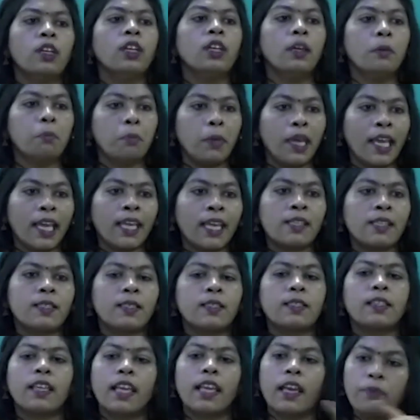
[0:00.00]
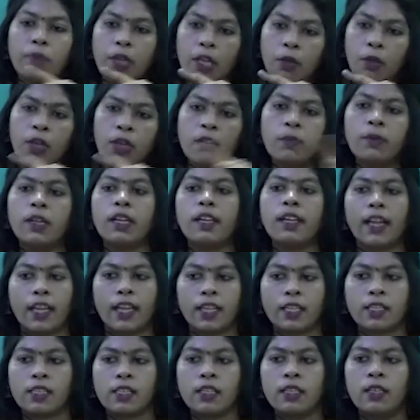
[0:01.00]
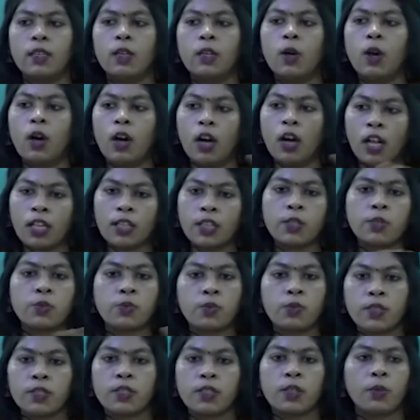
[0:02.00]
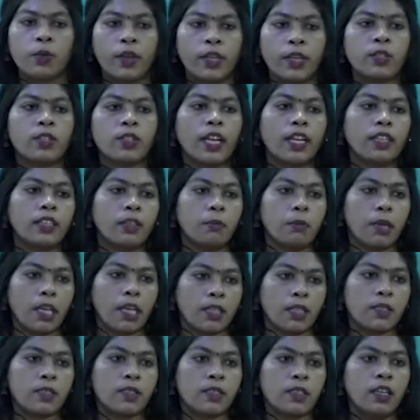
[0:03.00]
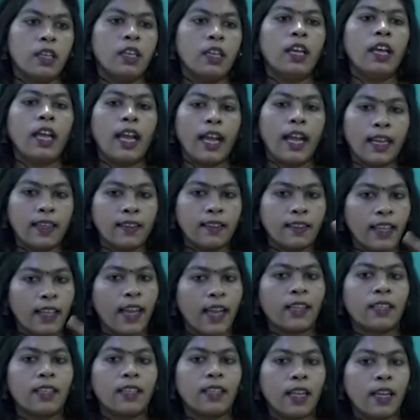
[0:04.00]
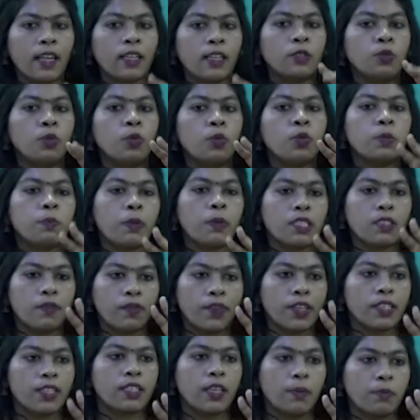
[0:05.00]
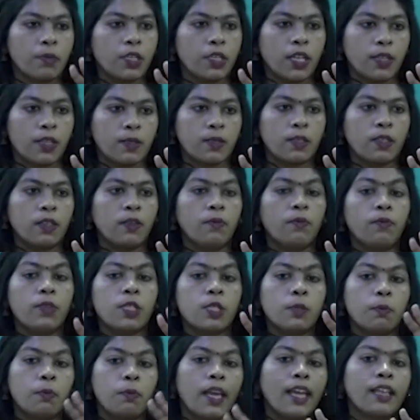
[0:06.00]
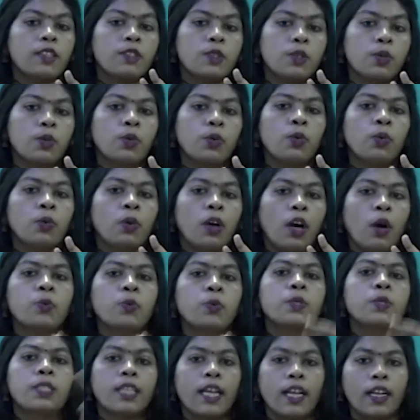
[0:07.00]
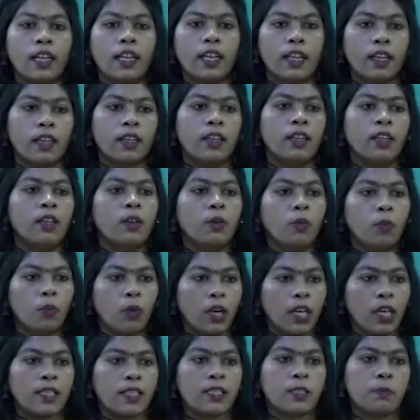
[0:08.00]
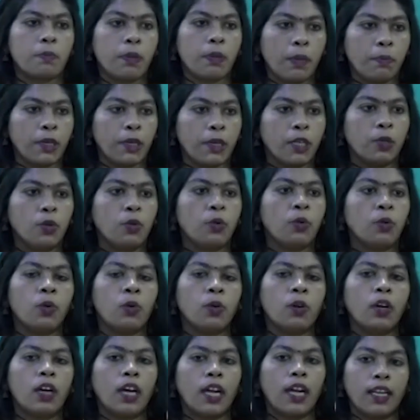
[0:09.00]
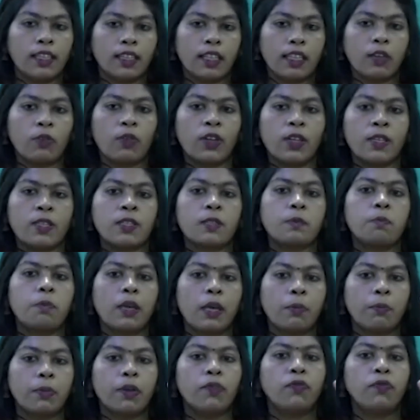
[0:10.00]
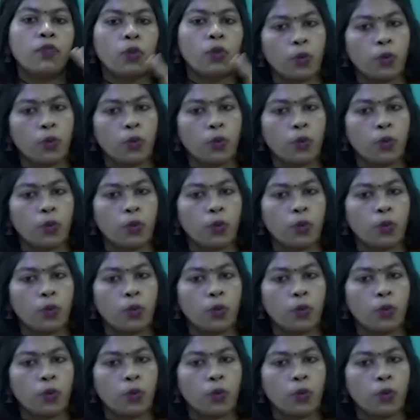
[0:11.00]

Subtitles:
Mains, everyone will write. All the students are going to write the mains. And in that, there are two specific subjects which makes you outstanding. One is paper 2, another one is paper 4.